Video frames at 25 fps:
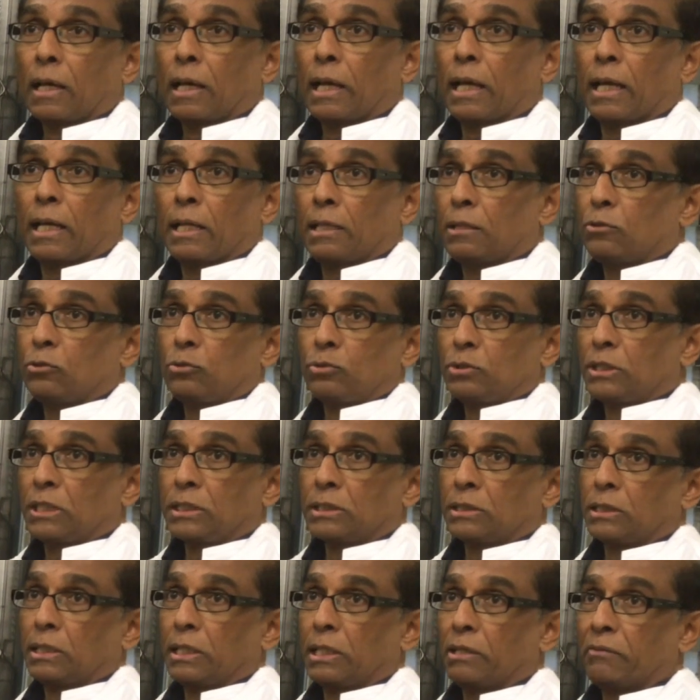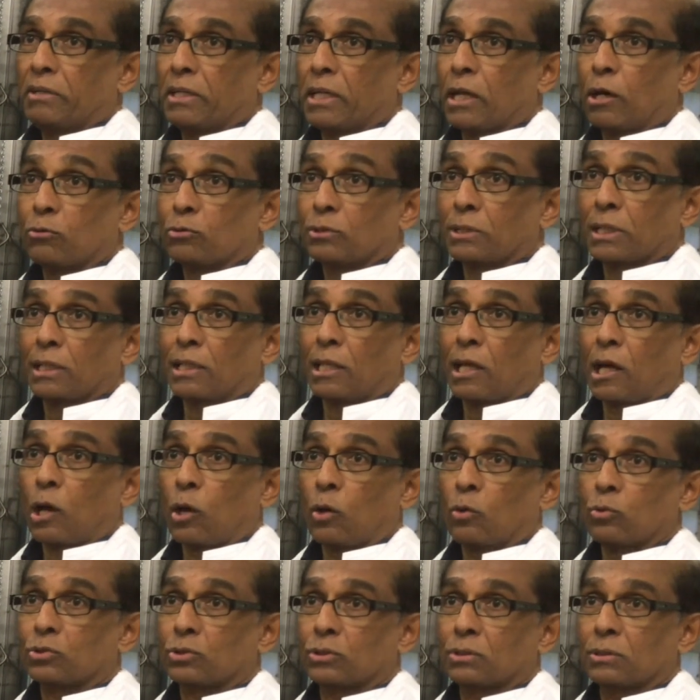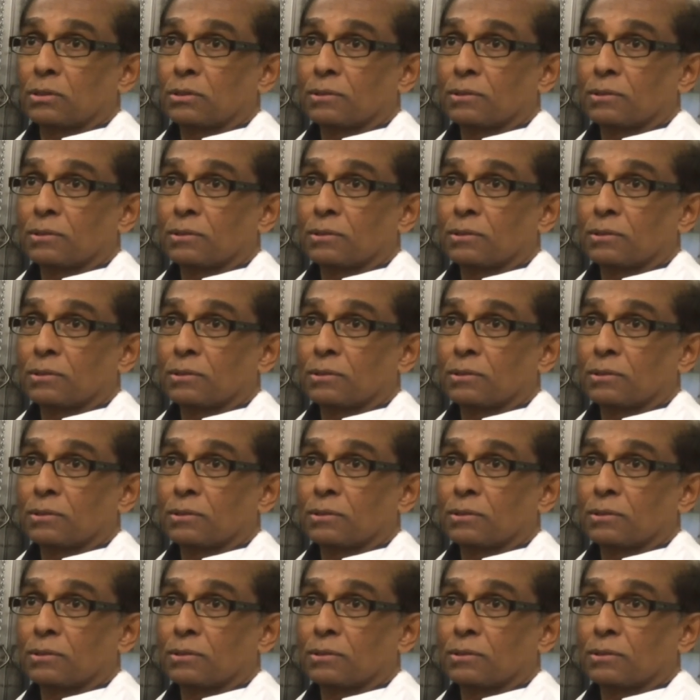And you just leave it outside the house,